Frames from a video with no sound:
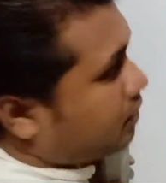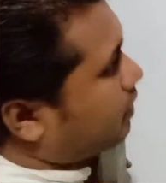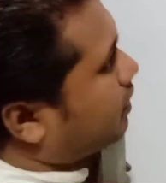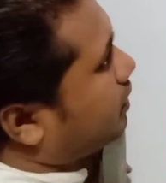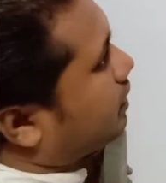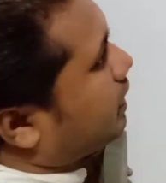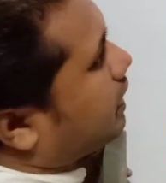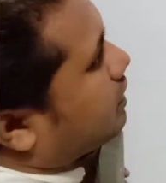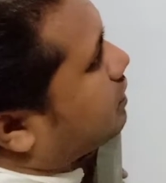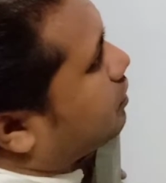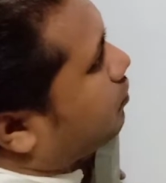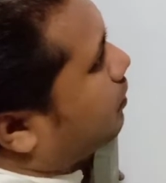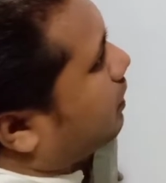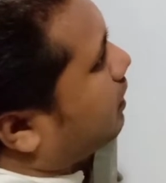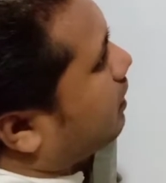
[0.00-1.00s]
next
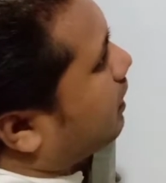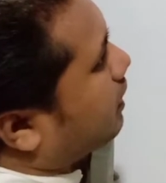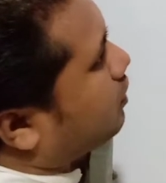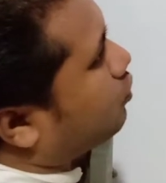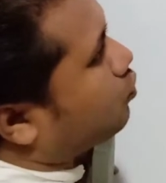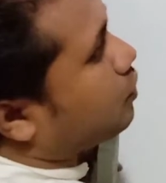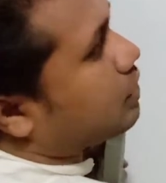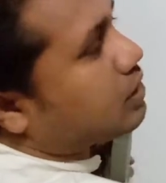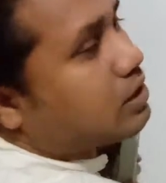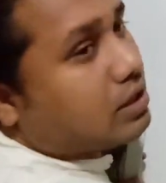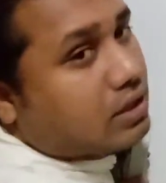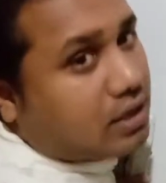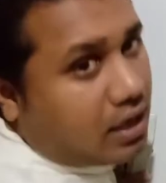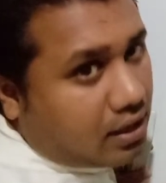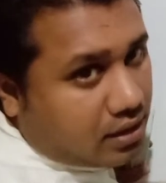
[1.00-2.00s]
you can write
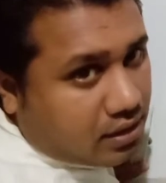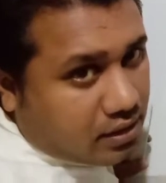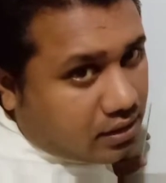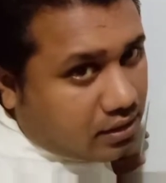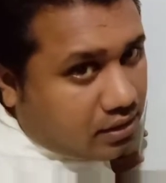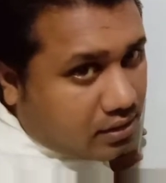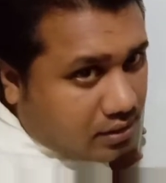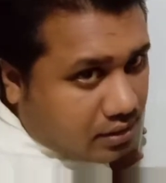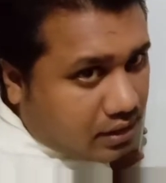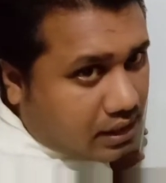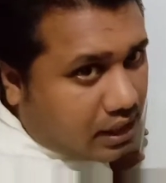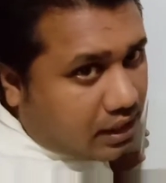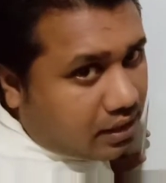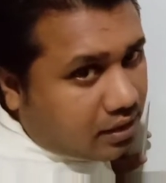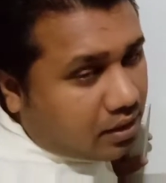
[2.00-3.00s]
20 30,
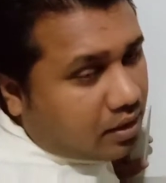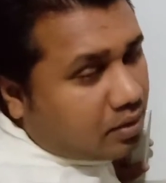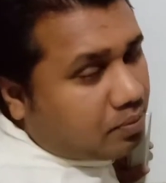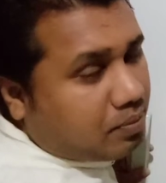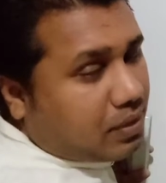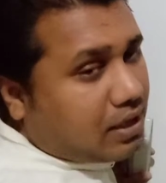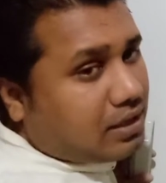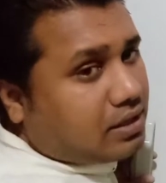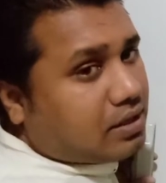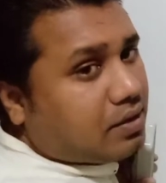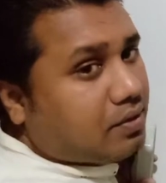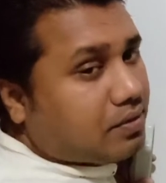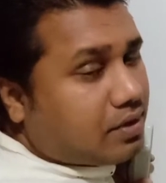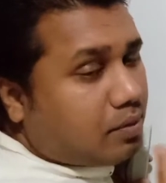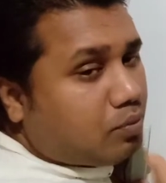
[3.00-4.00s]
clear? But
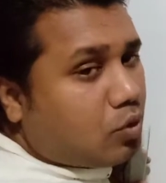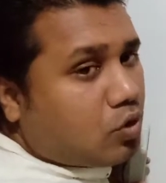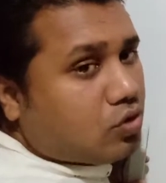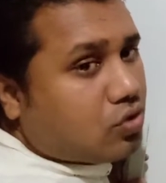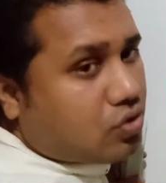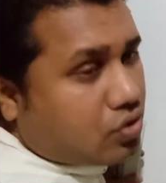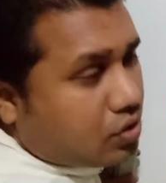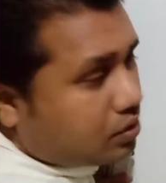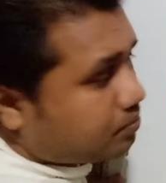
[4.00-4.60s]
the most